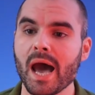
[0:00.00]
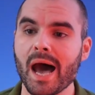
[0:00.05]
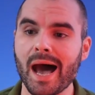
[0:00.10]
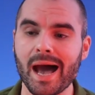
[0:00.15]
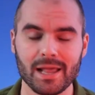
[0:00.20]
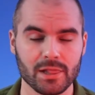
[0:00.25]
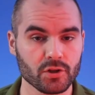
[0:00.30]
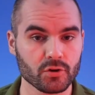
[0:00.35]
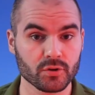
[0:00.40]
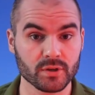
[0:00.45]

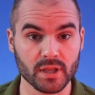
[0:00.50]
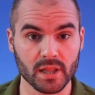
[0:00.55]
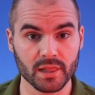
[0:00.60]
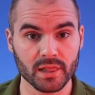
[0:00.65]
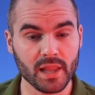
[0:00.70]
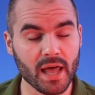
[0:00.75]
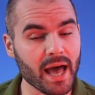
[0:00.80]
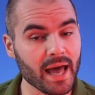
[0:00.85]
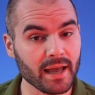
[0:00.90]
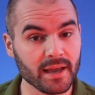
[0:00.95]
I learned a
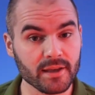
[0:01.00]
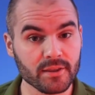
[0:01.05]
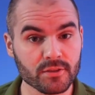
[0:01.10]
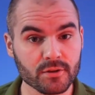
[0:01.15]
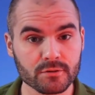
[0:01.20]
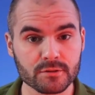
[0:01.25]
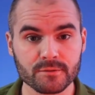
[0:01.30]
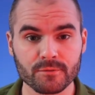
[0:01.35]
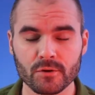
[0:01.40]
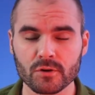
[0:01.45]
lot in
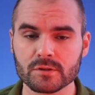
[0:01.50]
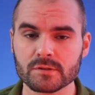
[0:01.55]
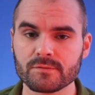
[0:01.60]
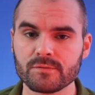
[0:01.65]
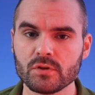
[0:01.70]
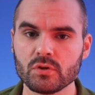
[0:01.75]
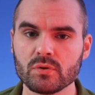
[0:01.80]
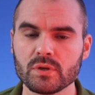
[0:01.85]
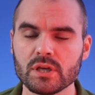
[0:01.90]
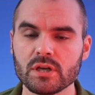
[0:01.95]
those first
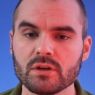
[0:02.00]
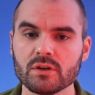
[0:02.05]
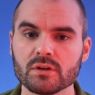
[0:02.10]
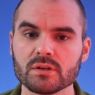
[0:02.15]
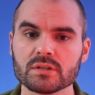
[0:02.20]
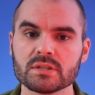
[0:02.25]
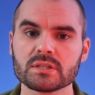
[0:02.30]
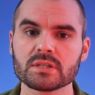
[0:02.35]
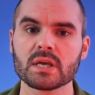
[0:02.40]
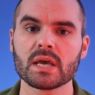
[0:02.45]
few
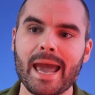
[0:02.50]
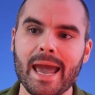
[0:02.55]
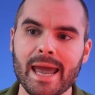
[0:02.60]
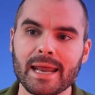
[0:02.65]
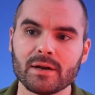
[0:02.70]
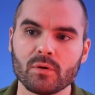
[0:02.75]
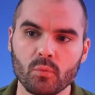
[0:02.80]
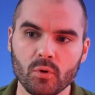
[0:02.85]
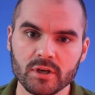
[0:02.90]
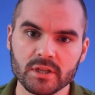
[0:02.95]
years,
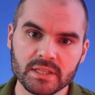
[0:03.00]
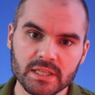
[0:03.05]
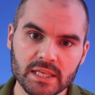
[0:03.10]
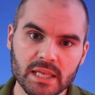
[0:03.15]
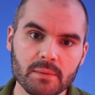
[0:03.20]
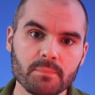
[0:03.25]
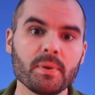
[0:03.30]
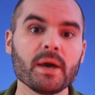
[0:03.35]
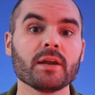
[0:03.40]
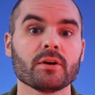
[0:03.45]
and I wanted to
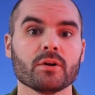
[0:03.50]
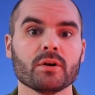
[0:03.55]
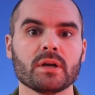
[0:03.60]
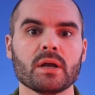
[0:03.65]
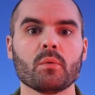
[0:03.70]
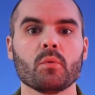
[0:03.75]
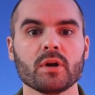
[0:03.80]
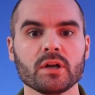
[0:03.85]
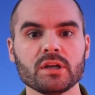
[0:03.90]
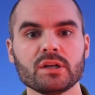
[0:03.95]
get better, and
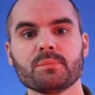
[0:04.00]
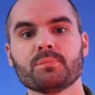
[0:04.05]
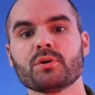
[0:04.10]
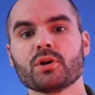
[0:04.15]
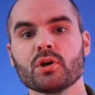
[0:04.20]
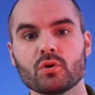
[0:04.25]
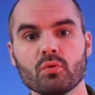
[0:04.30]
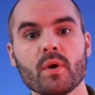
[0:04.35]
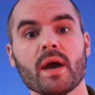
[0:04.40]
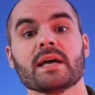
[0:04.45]
I wanted to
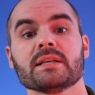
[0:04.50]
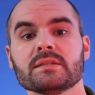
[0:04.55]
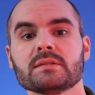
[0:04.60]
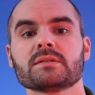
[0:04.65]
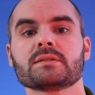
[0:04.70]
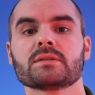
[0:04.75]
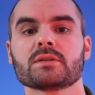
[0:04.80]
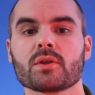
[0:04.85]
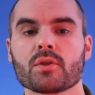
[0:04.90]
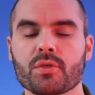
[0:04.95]

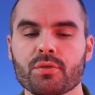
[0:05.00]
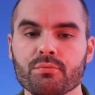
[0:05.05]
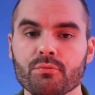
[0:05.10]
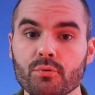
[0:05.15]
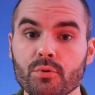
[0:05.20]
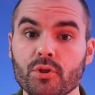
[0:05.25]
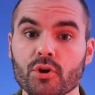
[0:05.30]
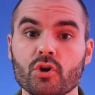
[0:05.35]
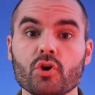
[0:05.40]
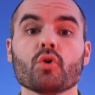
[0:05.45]
progress
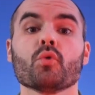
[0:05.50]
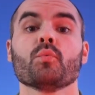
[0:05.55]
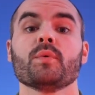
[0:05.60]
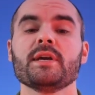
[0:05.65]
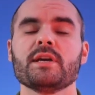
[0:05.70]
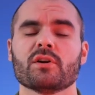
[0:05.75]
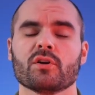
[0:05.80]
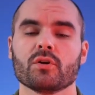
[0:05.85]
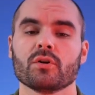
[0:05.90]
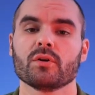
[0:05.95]
through the
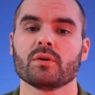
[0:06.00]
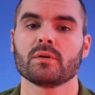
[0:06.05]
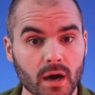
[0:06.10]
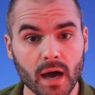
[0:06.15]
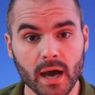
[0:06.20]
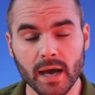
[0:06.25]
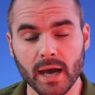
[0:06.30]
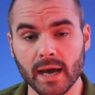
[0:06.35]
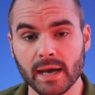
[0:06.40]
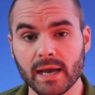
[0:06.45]
career.
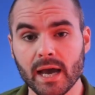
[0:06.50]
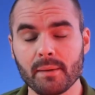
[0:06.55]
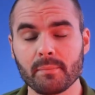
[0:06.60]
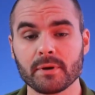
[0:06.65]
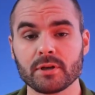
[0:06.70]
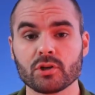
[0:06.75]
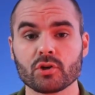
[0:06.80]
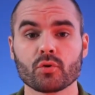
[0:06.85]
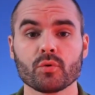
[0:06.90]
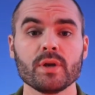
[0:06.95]
I got
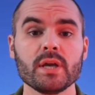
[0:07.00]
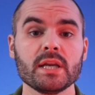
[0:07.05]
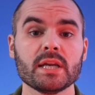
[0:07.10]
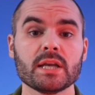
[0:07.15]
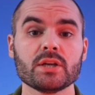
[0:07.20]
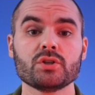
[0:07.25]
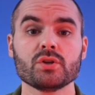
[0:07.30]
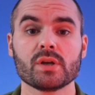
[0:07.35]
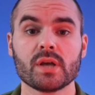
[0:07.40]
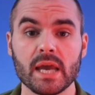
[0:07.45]
my degree in
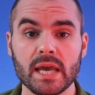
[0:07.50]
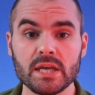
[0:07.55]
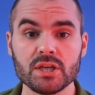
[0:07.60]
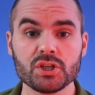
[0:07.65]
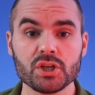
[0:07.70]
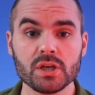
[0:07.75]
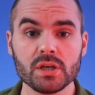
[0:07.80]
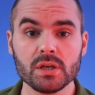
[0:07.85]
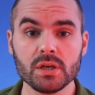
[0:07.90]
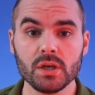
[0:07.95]

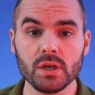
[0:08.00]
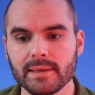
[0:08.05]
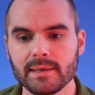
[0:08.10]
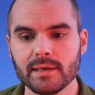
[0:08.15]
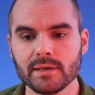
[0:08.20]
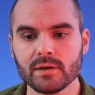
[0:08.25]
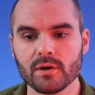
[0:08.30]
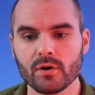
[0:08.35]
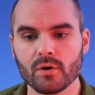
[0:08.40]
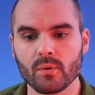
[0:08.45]
education.
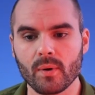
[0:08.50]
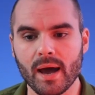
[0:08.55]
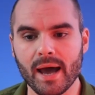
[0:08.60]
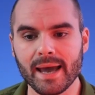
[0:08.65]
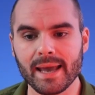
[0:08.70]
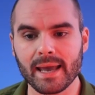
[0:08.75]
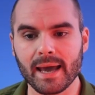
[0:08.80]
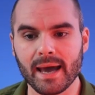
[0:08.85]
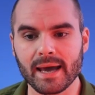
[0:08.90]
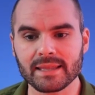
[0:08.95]
You know,
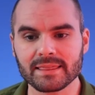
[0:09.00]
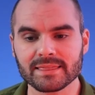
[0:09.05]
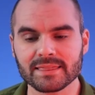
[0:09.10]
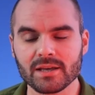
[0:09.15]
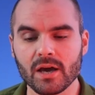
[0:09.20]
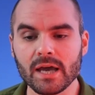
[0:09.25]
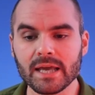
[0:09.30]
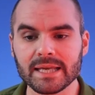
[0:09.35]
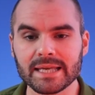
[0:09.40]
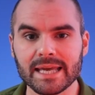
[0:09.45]
I
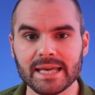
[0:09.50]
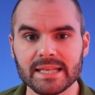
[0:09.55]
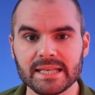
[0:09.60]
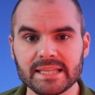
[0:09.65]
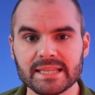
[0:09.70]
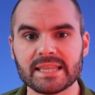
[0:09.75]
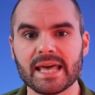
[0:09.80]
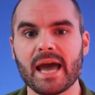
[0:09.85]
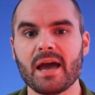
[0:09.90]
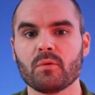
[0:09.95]
thought
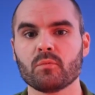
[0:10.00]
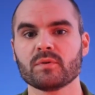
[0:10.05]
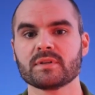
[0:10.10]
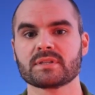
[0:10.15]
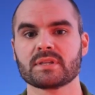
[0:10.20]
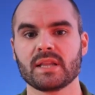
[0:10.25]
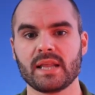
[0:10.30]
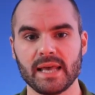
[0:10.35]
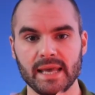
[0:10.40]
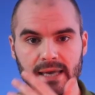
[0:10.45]
getting that
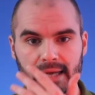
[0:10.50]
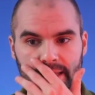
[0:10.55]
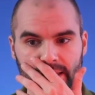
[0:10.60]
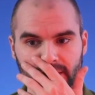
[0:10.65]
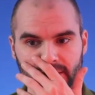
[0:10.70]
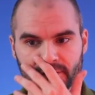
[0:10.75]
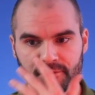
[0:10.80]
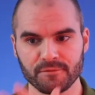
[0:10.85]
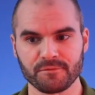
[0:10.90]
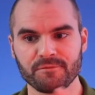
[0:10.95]
was
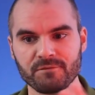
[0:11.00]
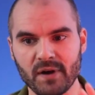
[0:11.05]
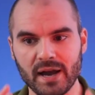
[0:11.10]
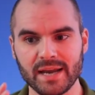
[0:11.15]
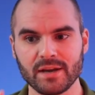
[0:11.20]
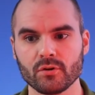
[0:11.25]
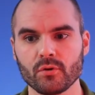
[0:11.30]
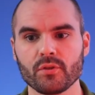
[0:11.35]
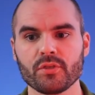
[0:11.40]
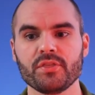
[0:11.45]
like the
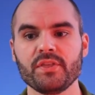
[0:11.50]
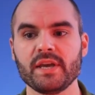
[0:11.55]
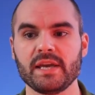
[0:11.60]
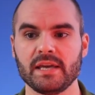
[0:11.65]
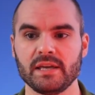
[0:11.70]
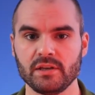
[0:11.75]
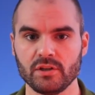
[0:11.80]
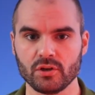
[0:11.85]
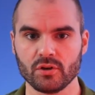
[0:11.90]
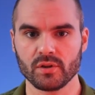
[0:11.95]
final
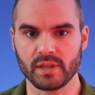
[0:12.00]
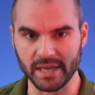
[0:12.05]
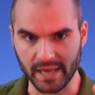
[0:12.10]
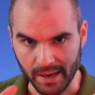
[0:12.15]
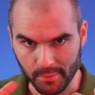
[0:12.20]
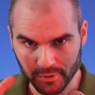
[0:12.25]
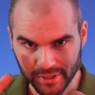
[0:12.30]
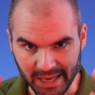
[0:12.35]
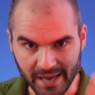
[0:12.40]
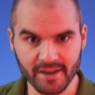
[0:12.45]
thing, you know, like
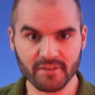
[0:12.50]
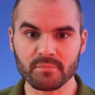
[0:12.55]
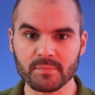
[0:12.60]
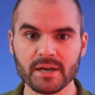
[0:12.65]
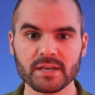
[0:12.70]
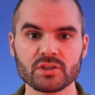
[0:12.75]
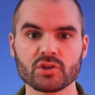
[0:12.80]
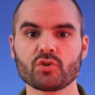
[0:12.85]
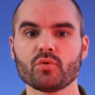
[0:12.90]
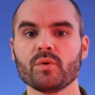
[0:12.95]
I would have
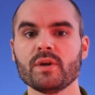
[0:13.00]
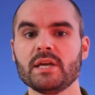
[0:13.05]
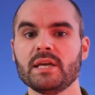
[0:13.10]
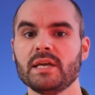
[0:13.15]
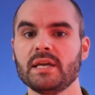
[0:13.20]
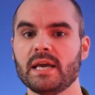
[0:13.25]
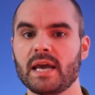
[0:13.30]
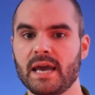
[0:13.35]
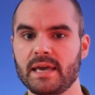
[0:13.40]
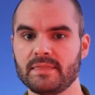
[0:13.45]
my
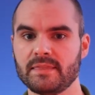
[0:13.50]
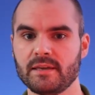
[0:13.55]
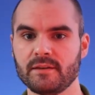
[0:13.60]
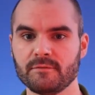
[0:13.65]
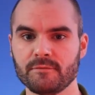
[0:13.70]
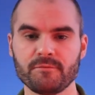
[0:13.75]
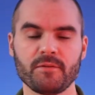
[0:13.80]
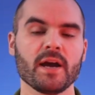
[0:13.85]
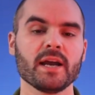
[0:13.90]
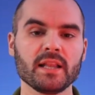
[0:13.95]
degree, and
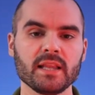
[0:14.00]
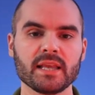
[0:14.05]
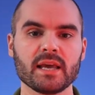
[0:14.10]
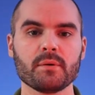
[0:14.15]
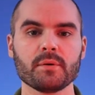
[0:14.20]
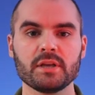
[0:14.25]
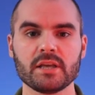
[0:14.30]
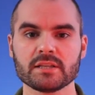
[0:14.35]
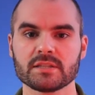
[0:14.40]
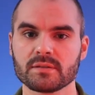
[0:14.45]
then finally I
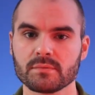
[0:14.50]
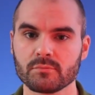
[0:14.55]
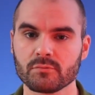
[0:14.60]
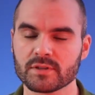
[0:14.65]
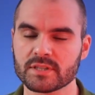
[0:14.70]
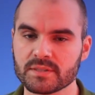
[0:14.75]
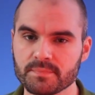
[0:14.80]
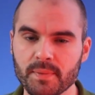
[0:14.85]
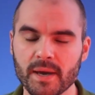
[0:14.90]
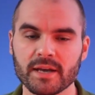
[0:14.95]
would get some
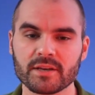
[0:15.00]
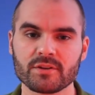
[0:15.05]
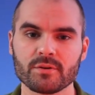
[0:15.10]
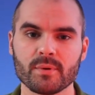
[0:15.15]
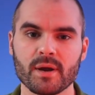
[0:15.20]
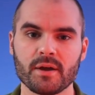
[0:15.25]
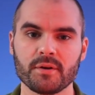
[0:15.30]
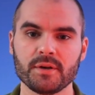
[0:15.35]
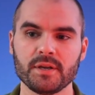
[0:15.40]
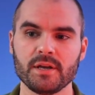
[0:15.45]
respect
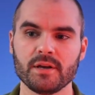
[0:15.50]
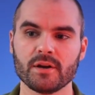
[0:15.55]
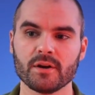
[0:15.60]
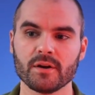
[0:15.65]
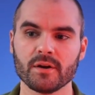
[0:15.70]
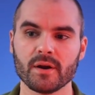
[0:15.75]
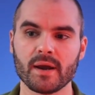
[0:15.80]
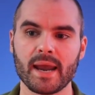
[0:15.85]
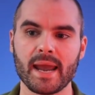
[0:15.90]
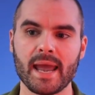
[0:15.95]
around
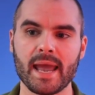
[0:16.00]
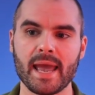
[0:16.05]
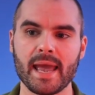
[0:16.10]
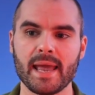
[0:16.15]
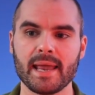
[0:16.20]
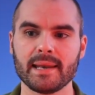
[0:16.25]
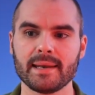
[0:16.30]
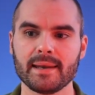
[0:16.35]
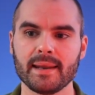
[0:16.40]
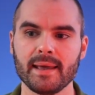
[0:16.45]
here,
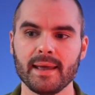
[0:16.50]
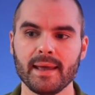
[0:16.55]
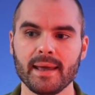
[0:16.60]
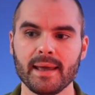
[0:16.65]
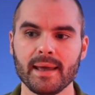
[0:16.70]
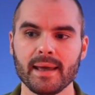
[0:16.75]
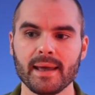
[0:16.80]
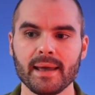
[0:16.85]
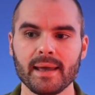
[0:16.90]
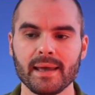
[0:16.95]
and
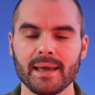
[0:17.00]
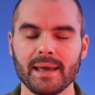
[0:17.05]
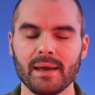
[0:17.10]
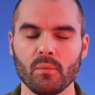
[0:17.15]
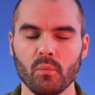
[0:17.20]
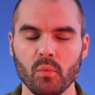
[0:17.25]
it